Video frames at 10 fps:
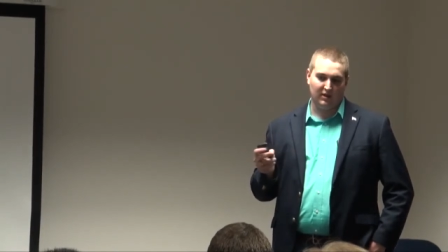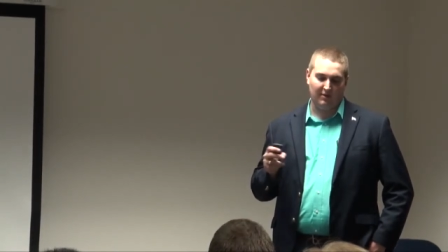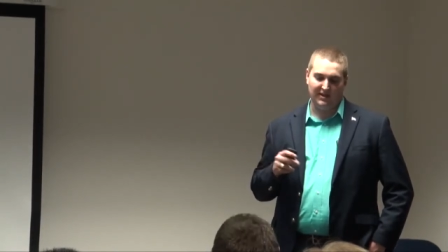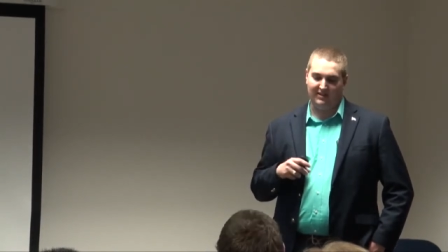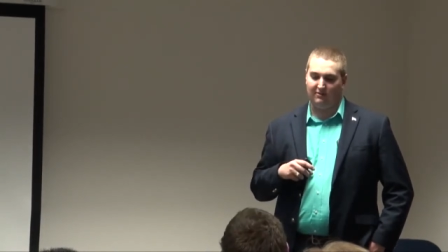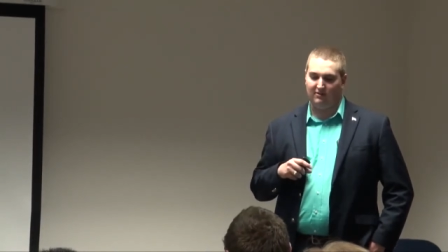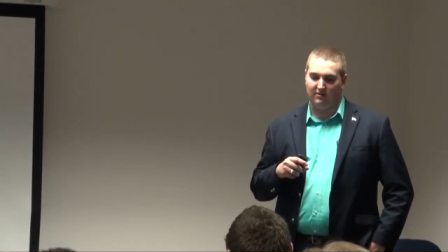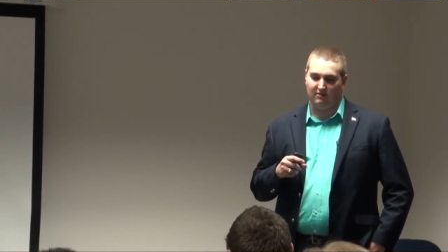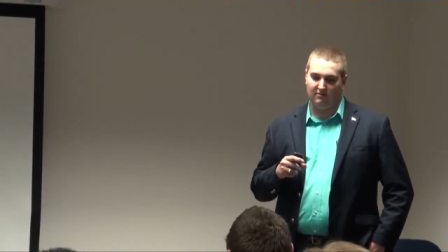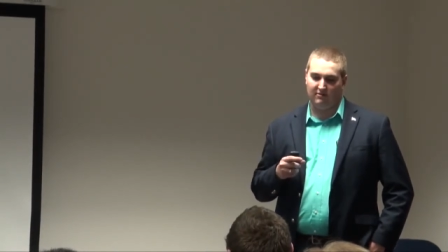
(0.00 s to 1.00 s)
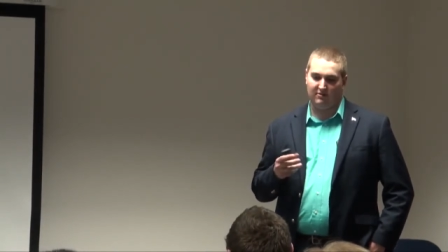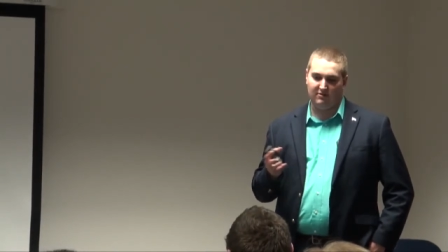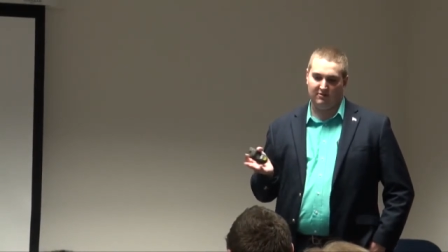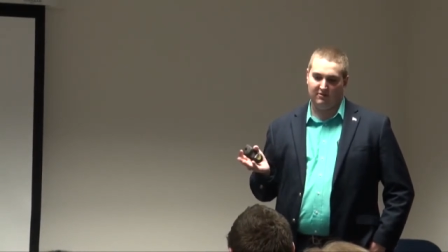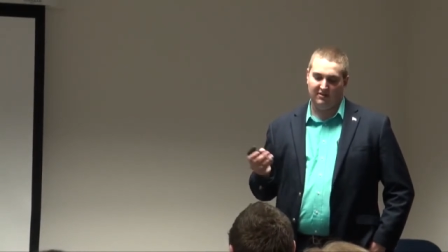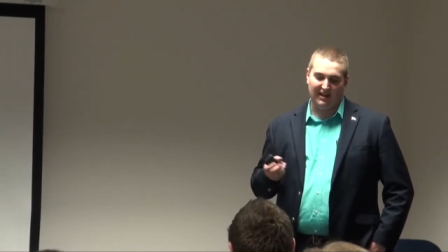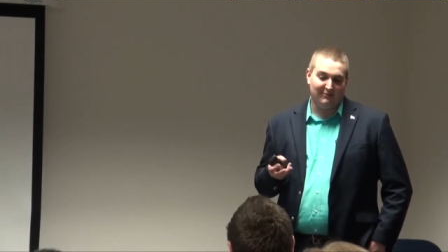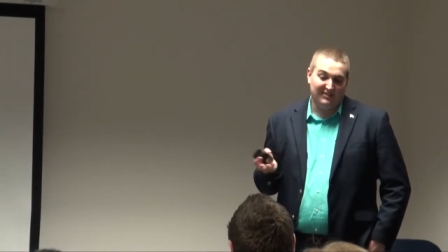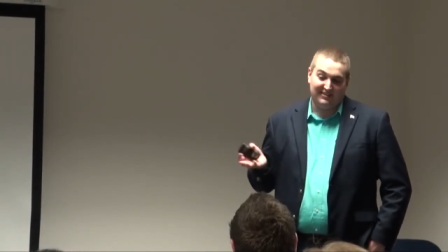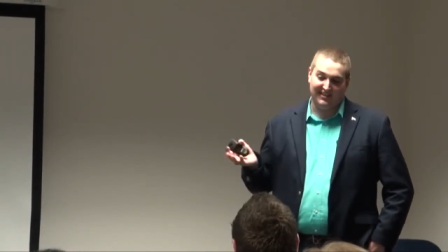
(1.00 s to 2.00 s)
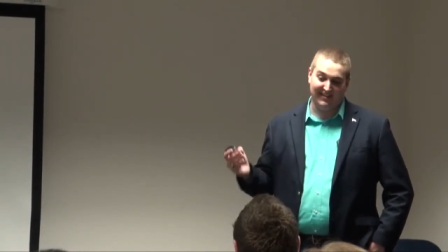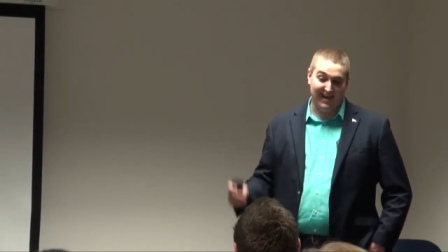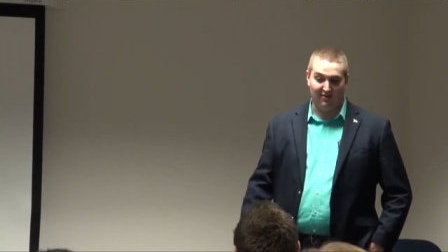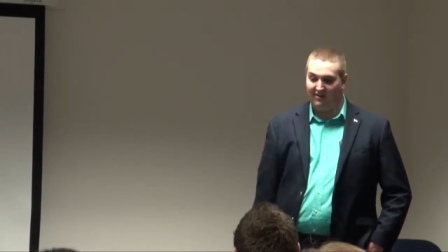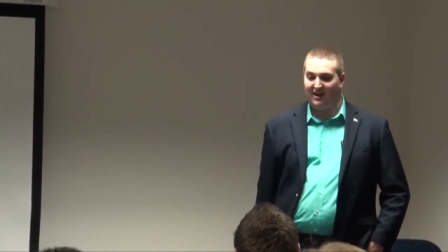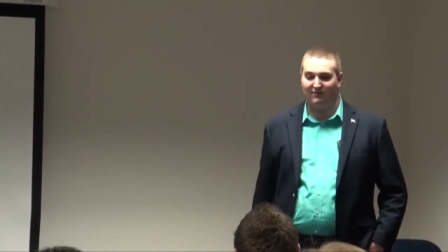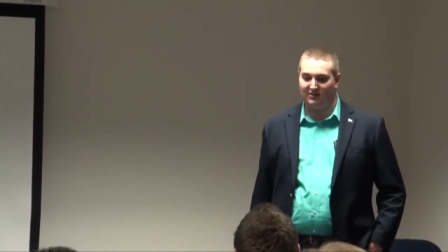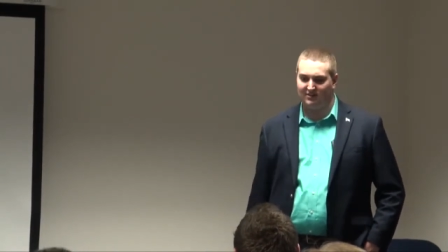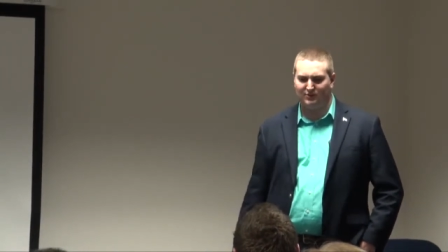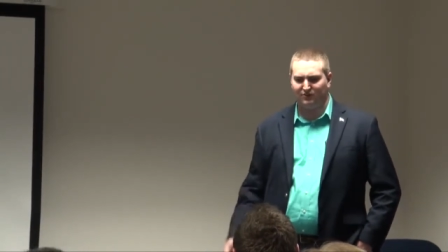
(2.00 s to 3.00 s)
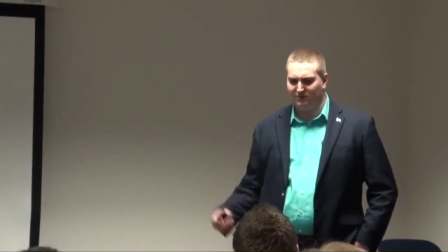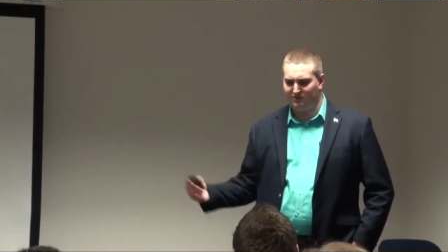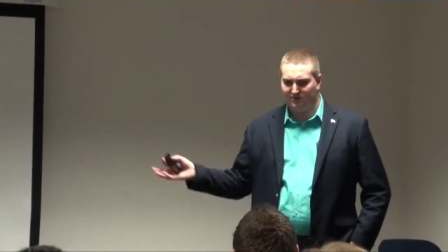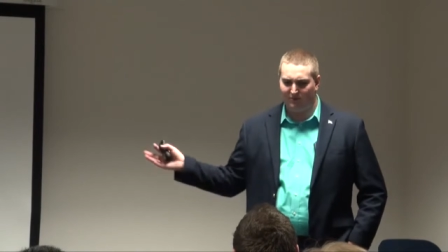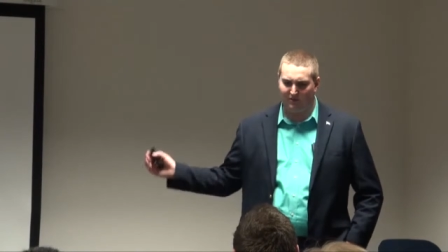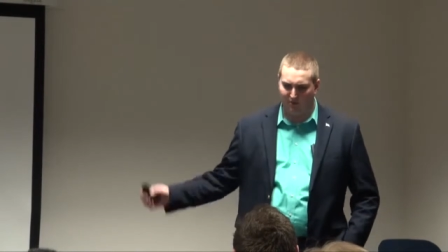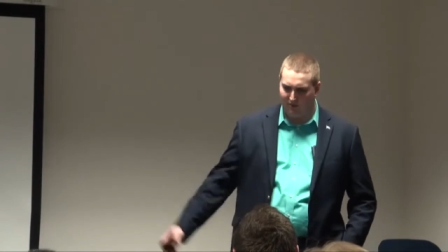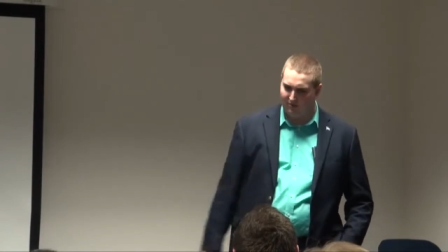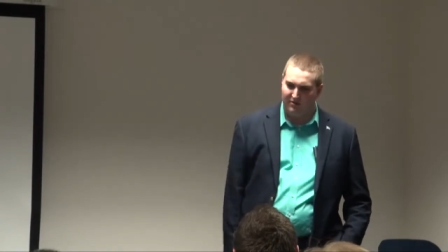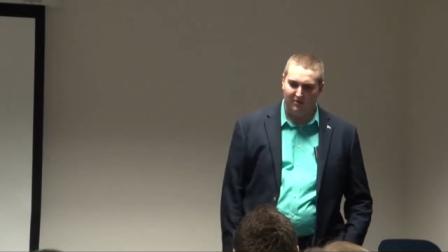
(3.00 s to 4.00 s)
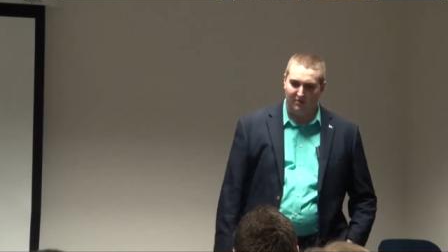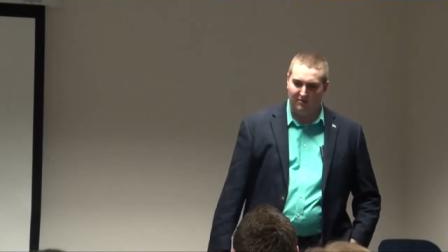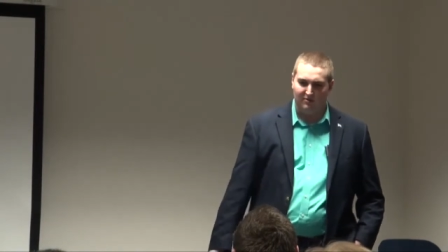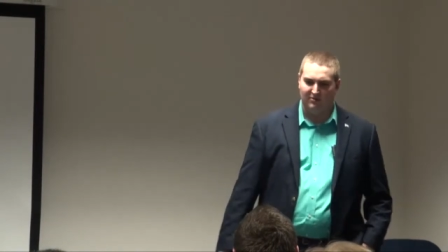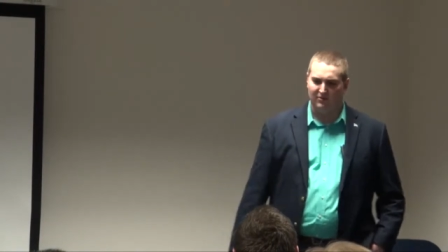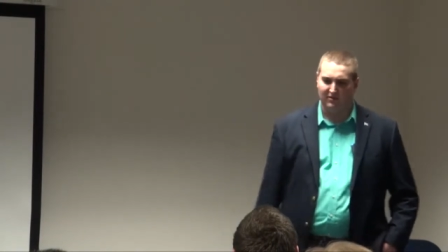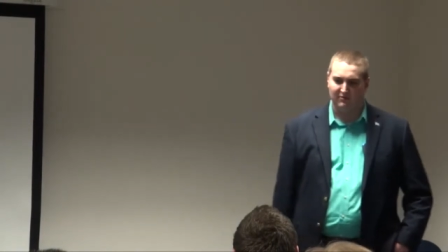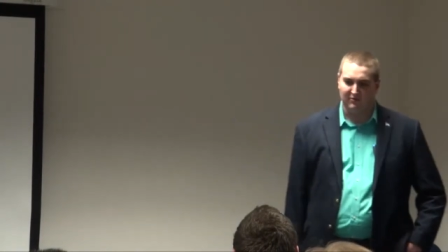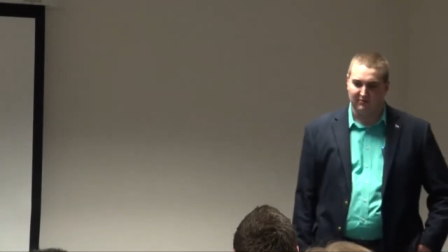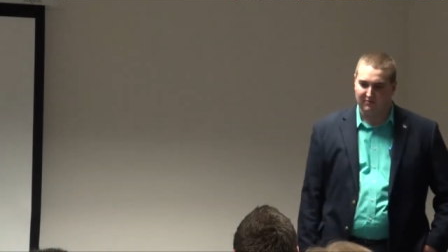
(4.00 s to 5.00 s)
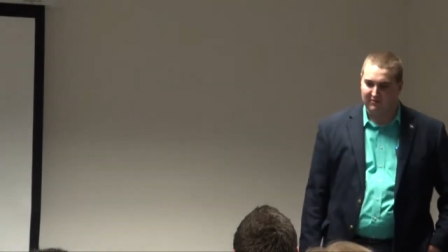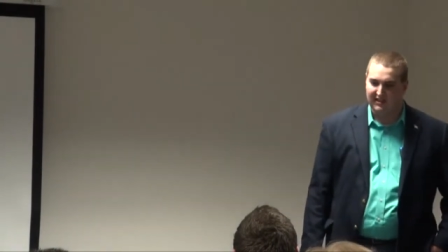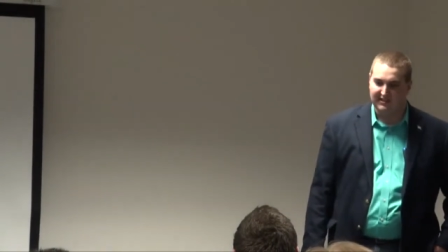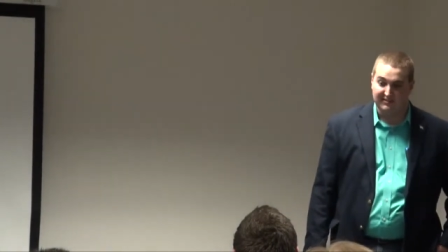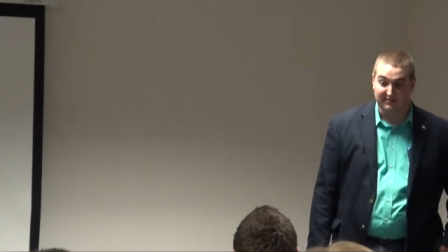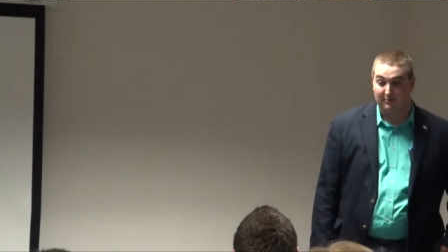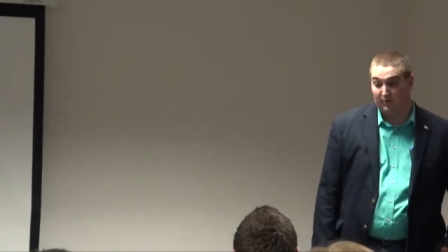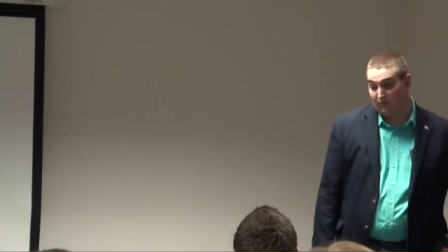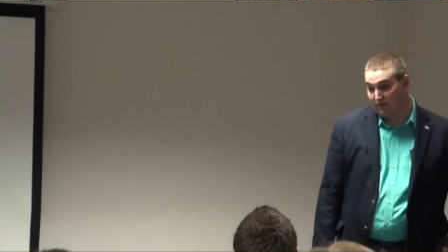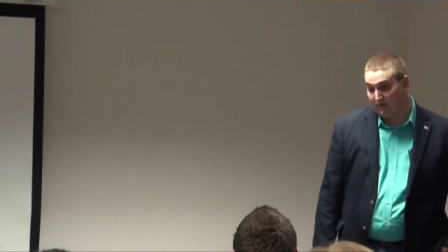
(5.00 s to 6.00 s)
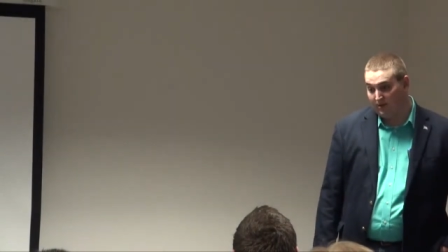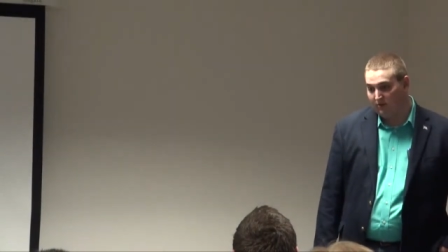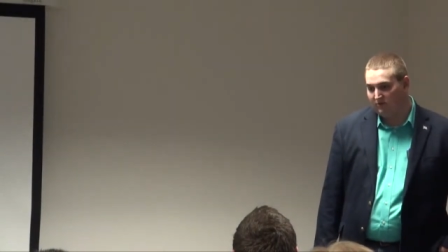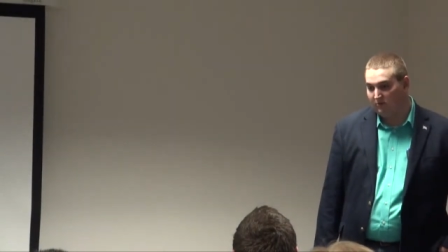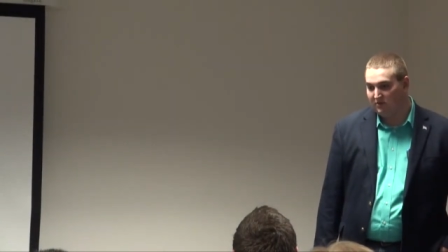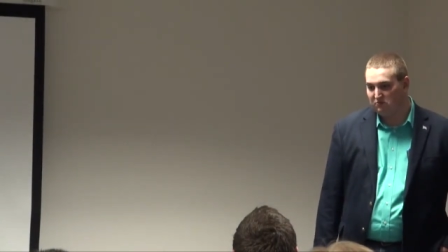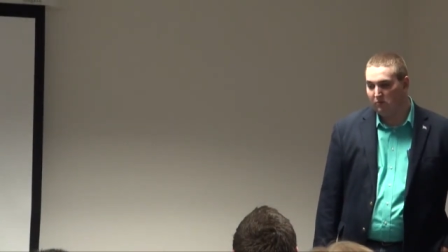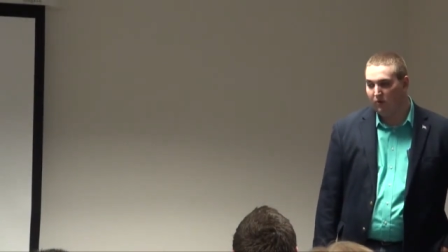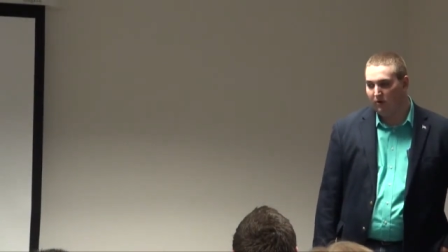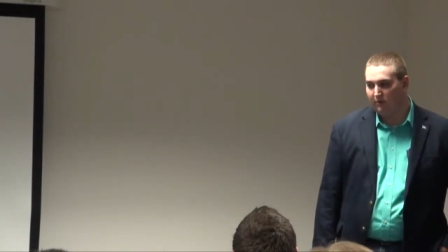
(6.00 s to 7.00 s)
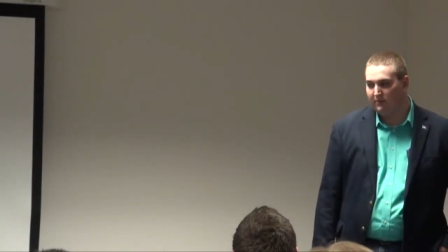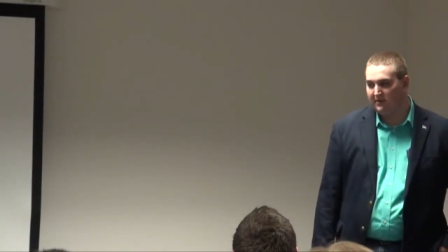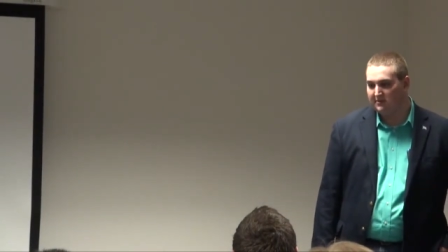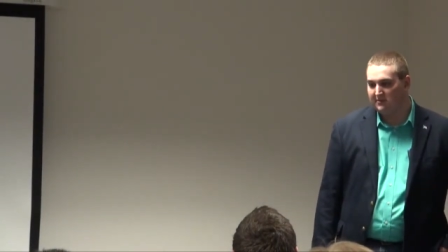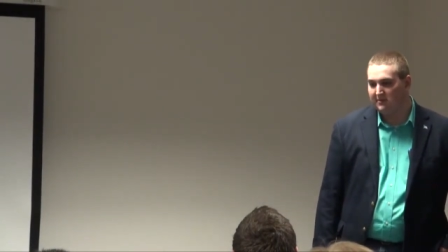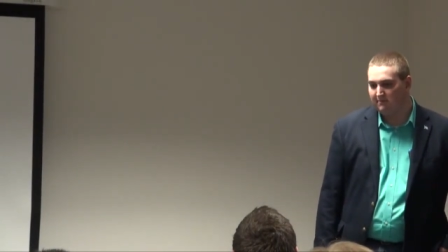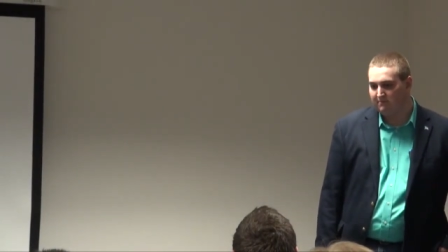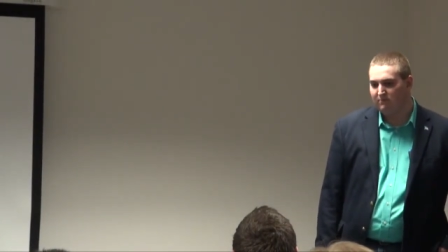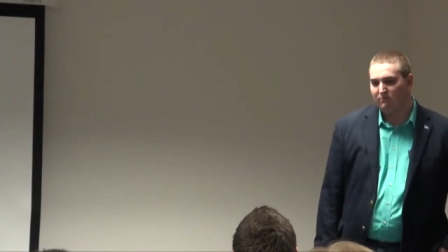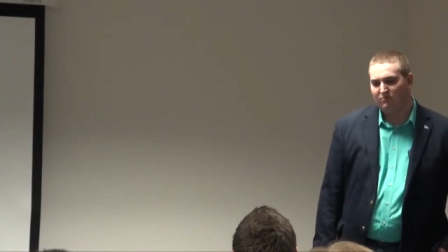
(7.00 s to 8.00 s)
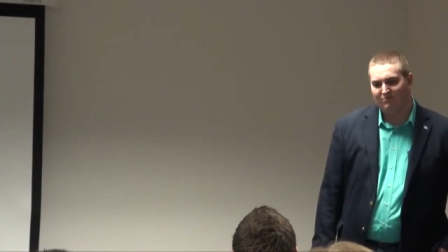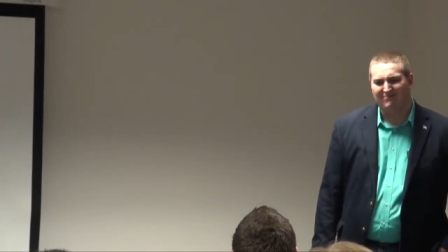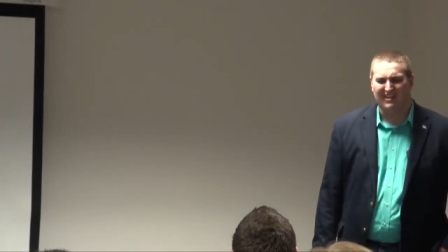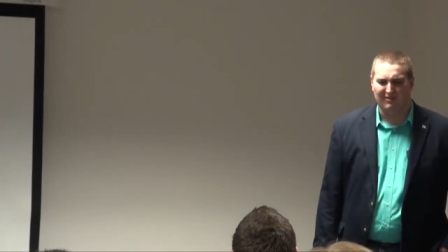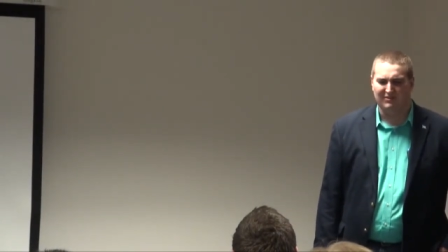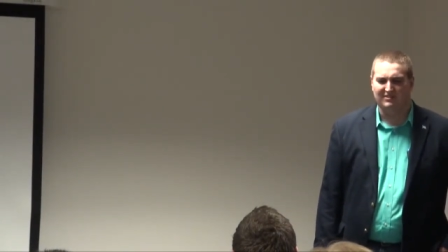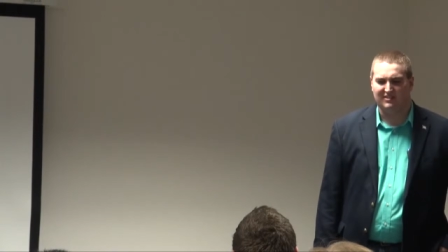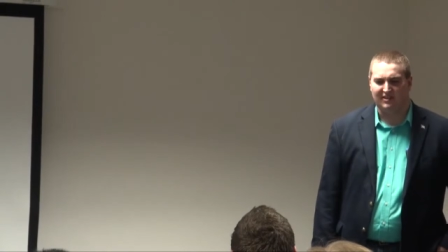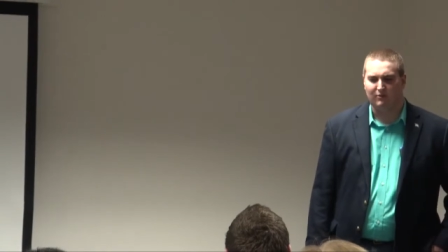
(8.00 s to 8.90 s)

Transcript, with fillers: I mean, you can, I would just say that on average. I'm sure some people do it for less, and some people probably do it for much more, but uh, I would say